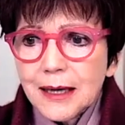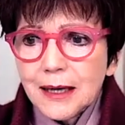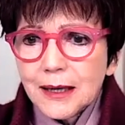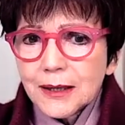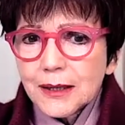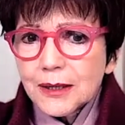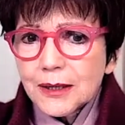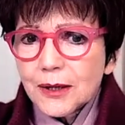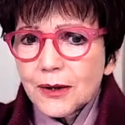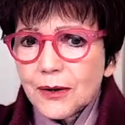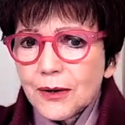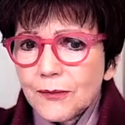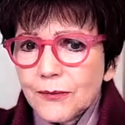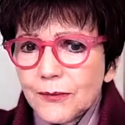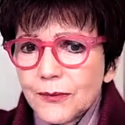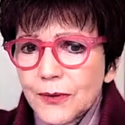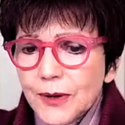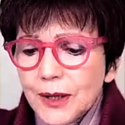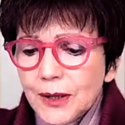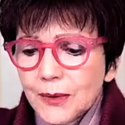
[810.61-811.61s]
So the
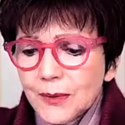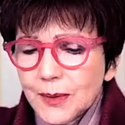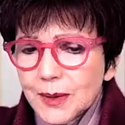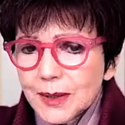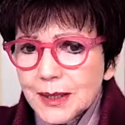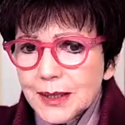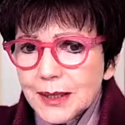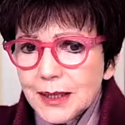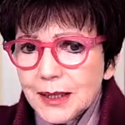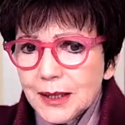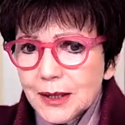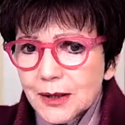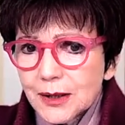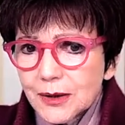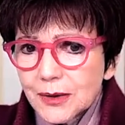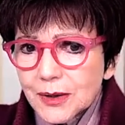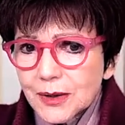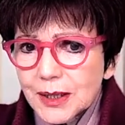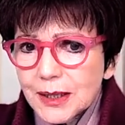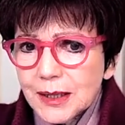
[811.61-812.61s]
frequency
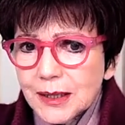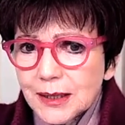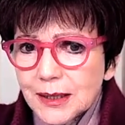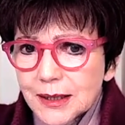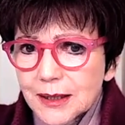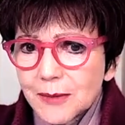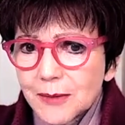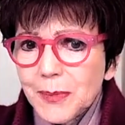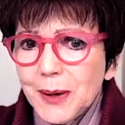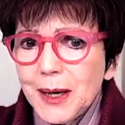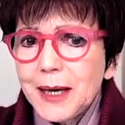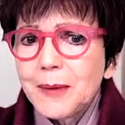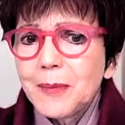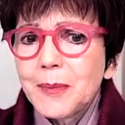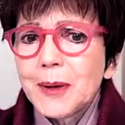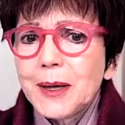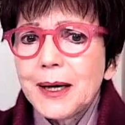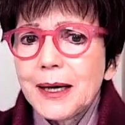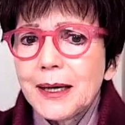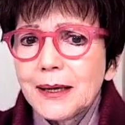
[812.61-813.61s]
goes into the
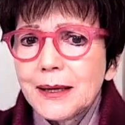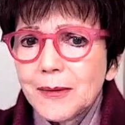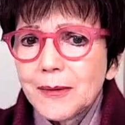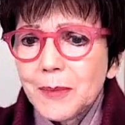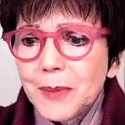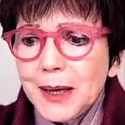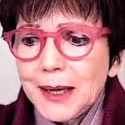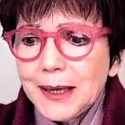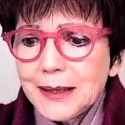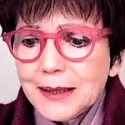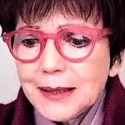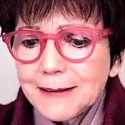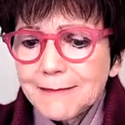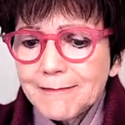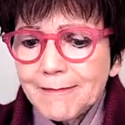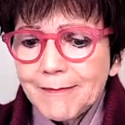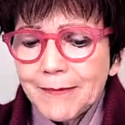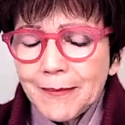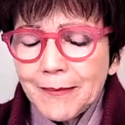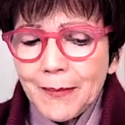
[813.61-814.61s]
paper and the painting.
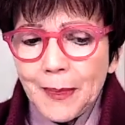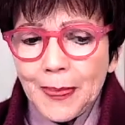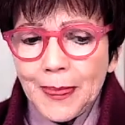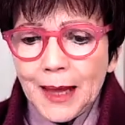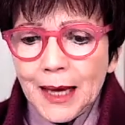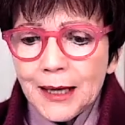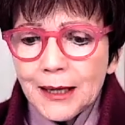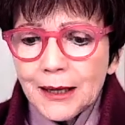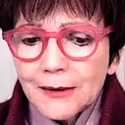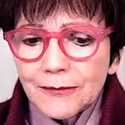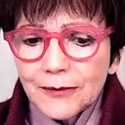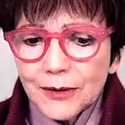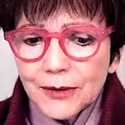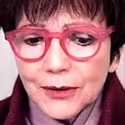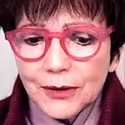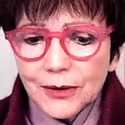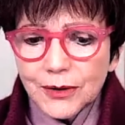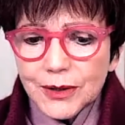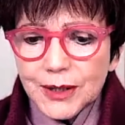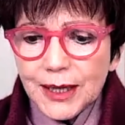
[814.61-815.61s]
And I've
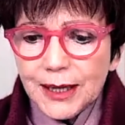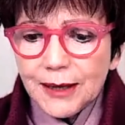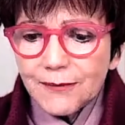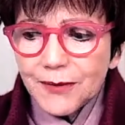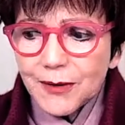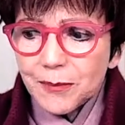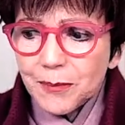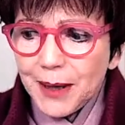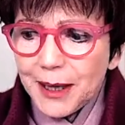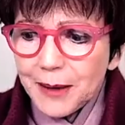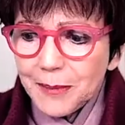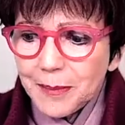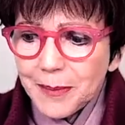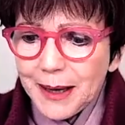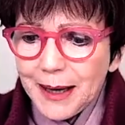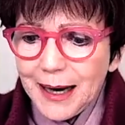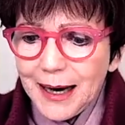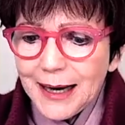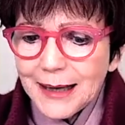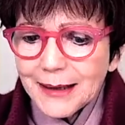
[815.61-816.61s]
learned to have the paper
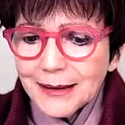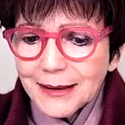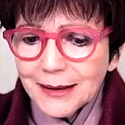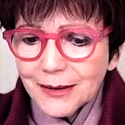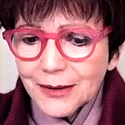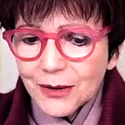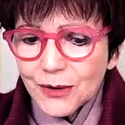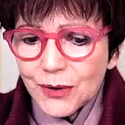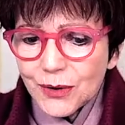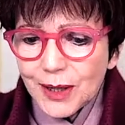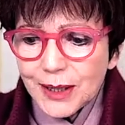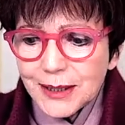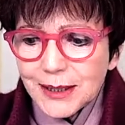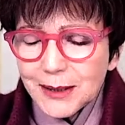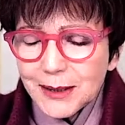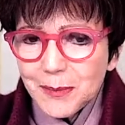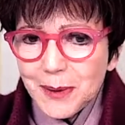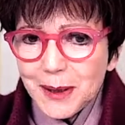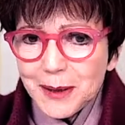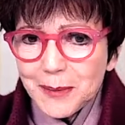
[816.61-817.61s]
under the
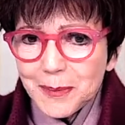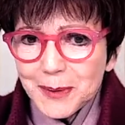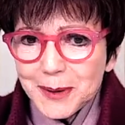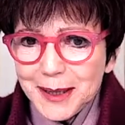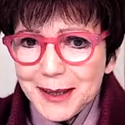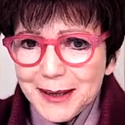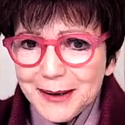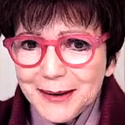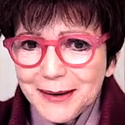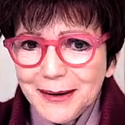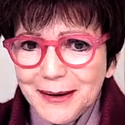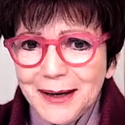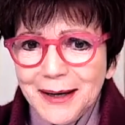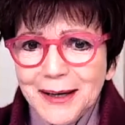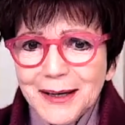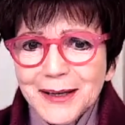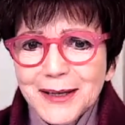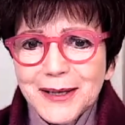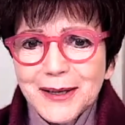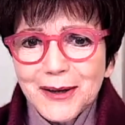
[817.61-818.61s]
tracing paper now,
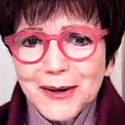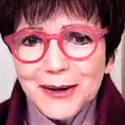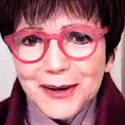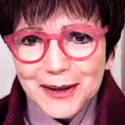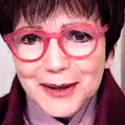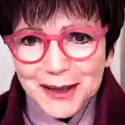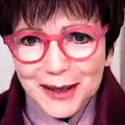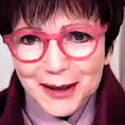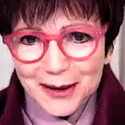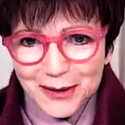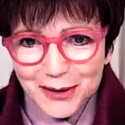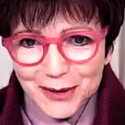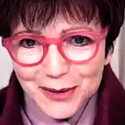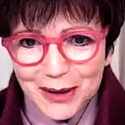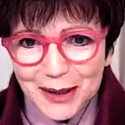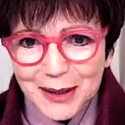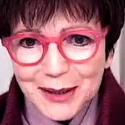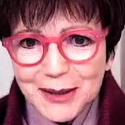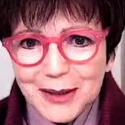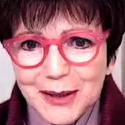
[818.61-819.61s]
so that it goes
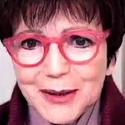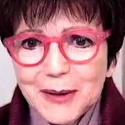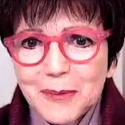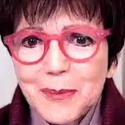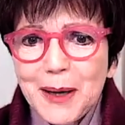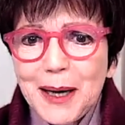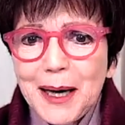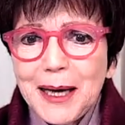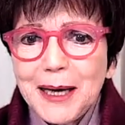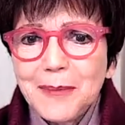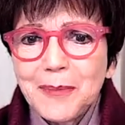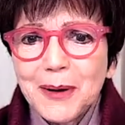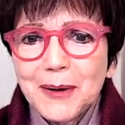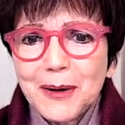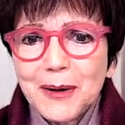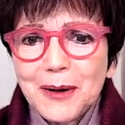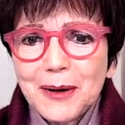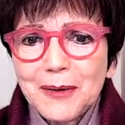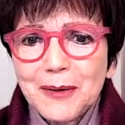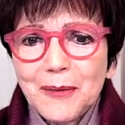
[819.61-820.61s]
into the paper.
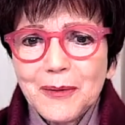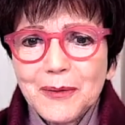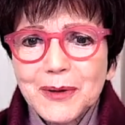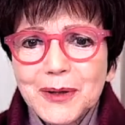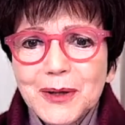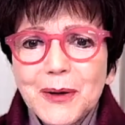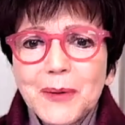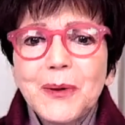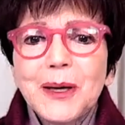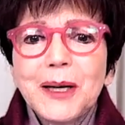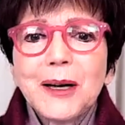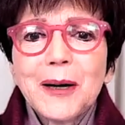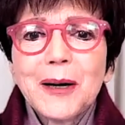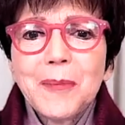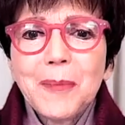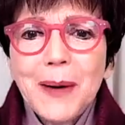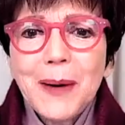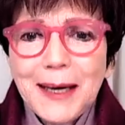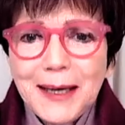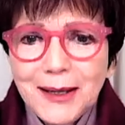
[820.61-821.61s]
So when I
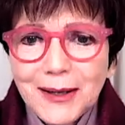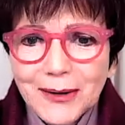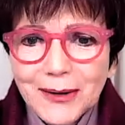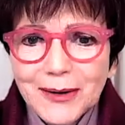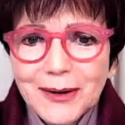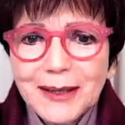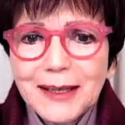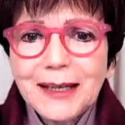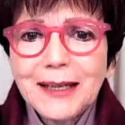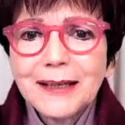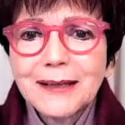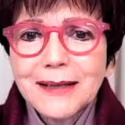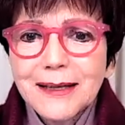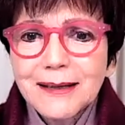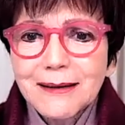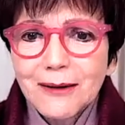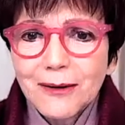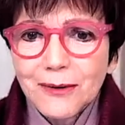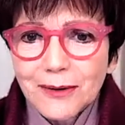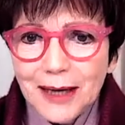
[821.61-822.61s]
paint on it,
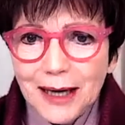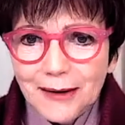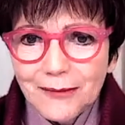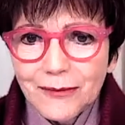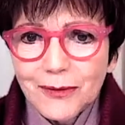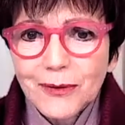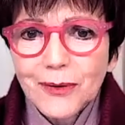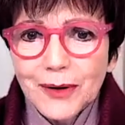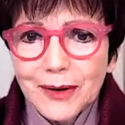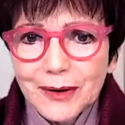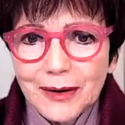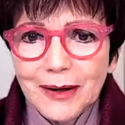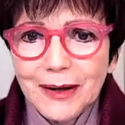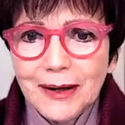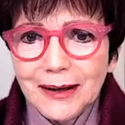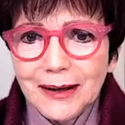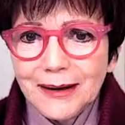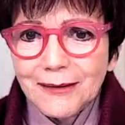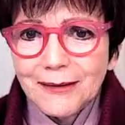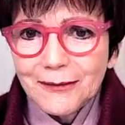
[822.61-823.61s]
it'll have all the
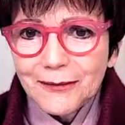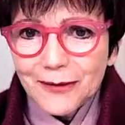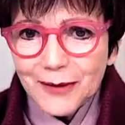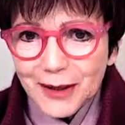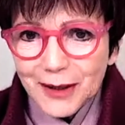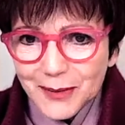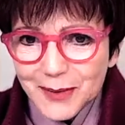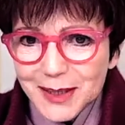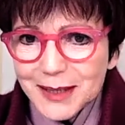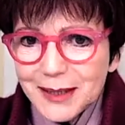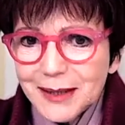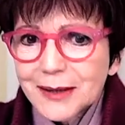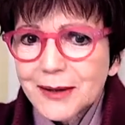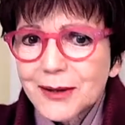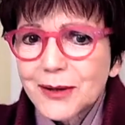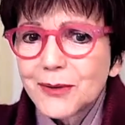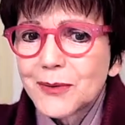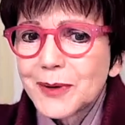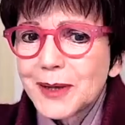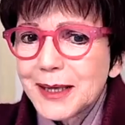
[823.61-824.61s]
frequency that's
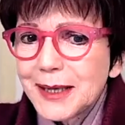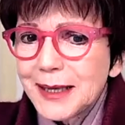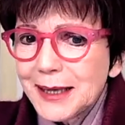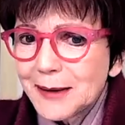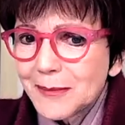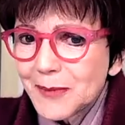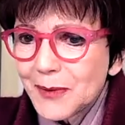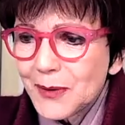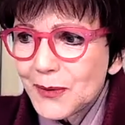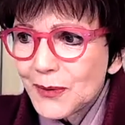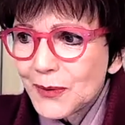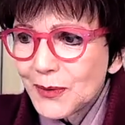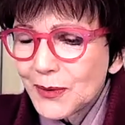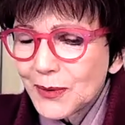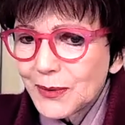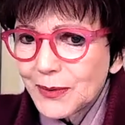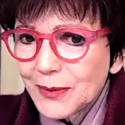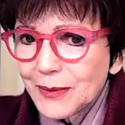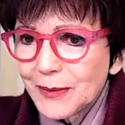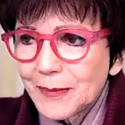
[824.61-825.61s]
already come through.